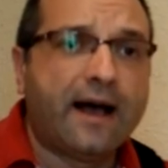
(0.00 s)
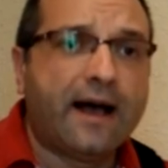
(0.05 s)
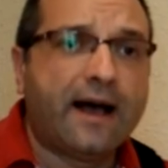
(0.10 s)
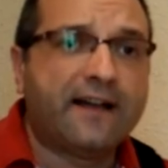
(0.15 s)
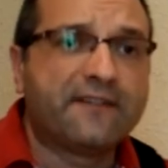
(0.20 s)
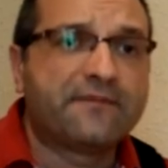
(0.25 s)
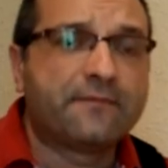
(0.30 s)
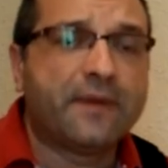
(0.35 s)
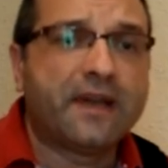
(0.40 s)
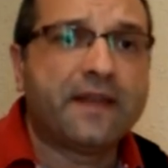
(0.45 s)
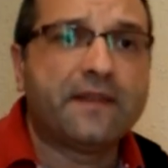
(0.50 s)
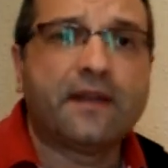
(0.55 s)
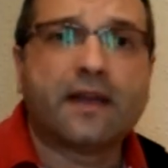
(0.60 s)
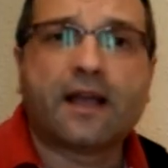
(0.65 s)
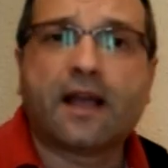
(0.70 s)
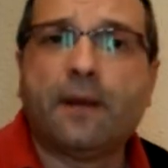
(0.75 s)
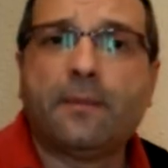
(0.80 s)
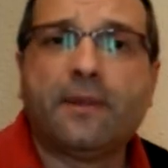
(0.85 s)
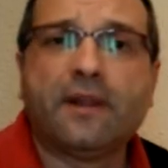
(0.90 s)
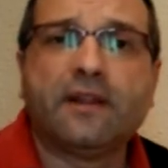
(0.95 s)
I've made a
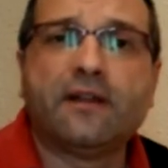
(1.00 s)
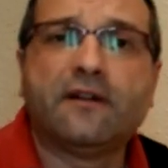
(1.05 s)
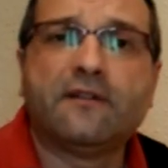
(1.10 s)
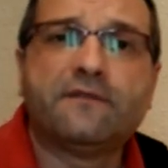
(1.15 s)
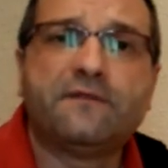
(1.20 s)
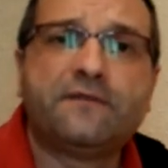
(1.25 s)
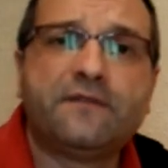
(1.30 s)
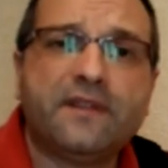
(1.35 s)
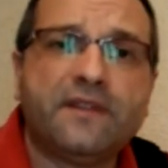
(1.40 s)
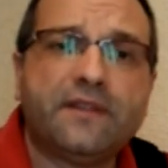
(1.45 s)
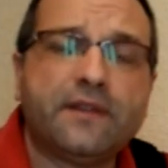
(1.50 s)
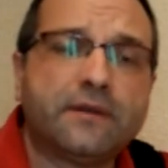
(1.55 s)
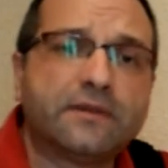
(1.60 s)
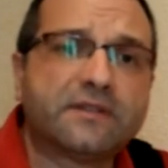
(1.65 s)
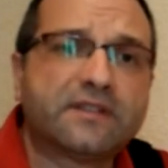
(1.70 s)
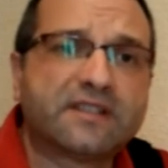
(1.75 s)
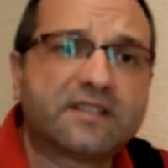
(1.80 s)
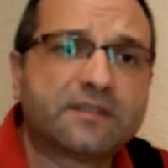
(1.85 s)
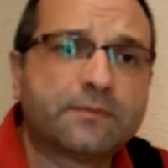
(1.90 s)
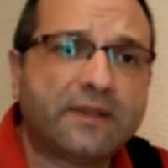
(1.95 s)
couple of
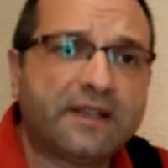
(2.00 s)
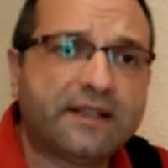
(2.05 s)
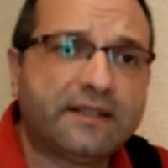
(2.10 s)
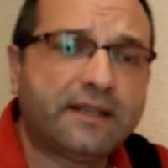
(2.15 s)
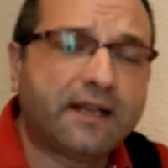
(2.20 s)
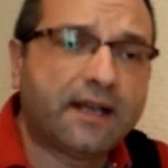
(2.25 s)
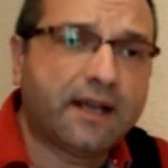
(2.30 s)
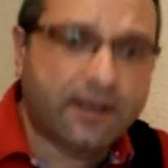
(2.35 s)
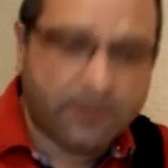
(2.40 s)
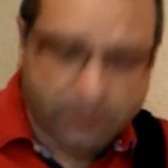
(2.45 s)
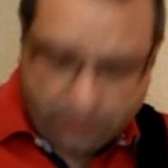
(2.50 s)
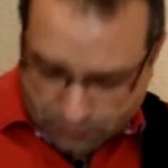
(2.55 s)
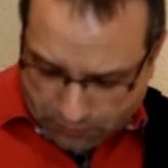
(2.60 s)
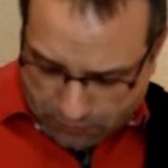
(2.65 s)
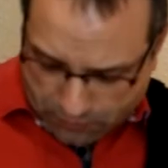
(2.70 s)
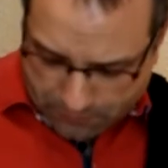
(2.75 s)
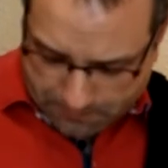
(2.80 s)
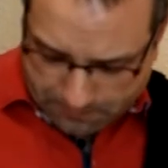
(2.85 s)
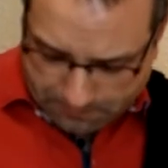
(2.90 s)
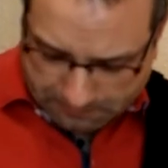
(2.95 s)
videos explaining how
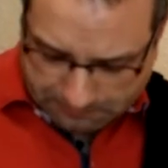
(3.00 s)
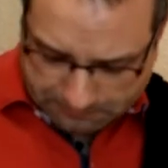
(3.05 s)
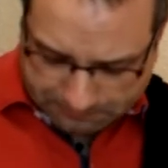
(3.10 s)
to